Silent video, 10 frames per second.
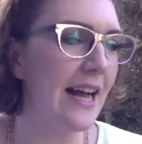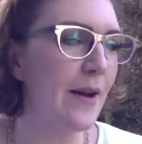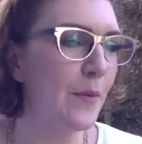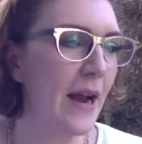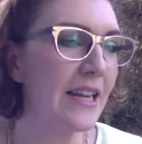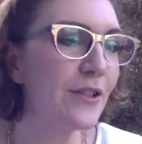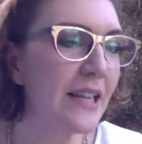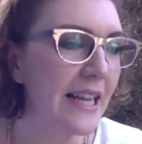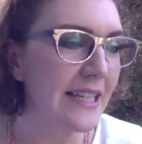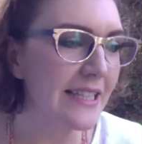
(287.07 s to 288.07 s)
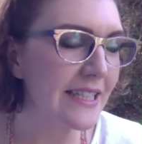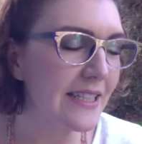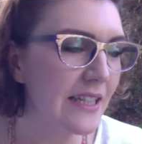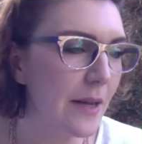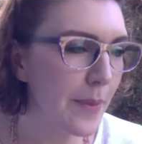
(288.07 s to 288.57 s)
way to get
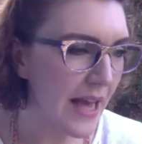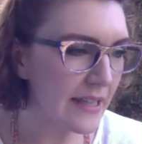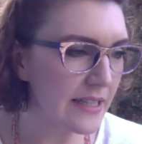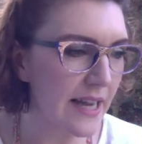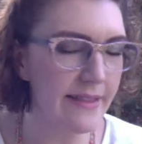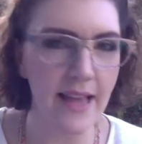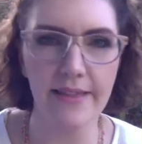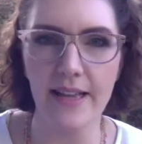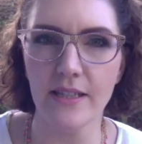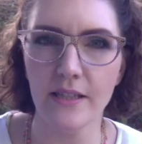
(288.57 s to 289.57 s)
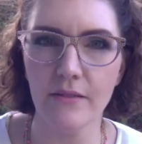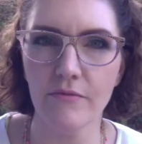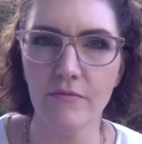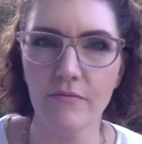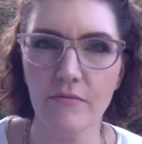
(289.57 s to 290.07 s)
a palette like that that's
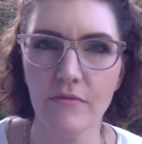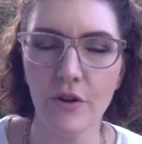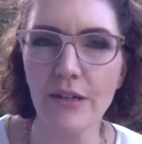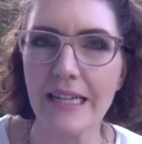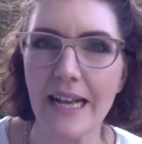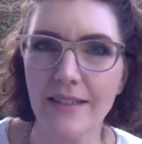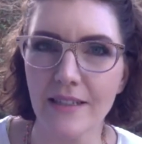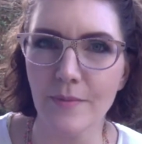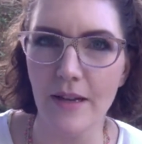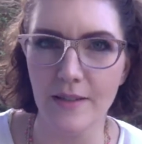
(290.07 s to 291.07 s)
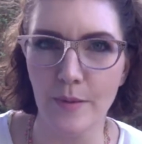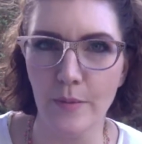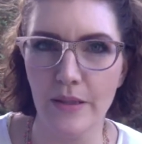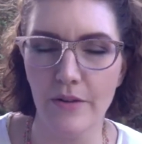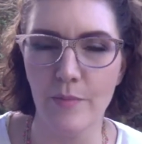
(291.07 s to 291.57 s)
totally customizable
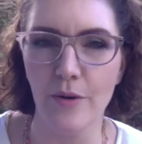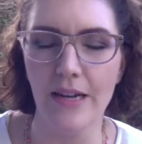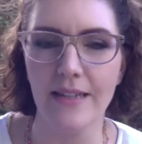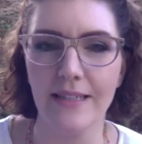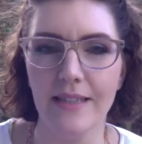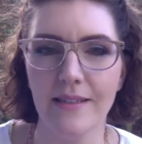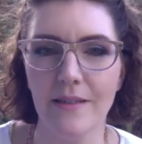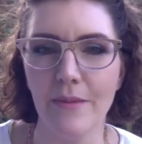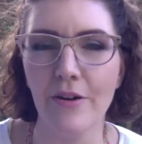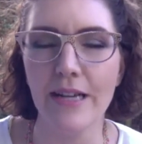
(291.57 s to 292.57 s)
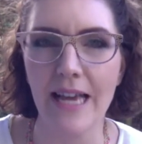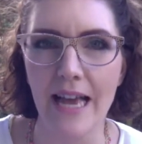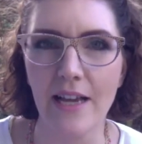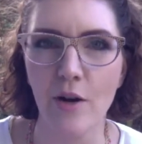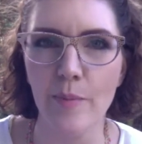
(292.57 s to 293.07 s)
with your own products is the Mary
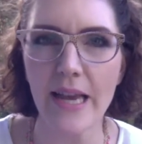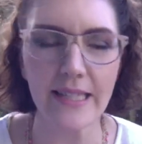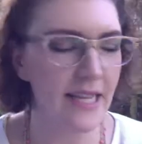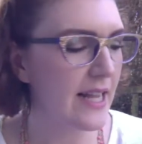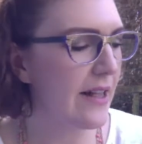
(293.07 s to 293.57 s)
Kay Compact.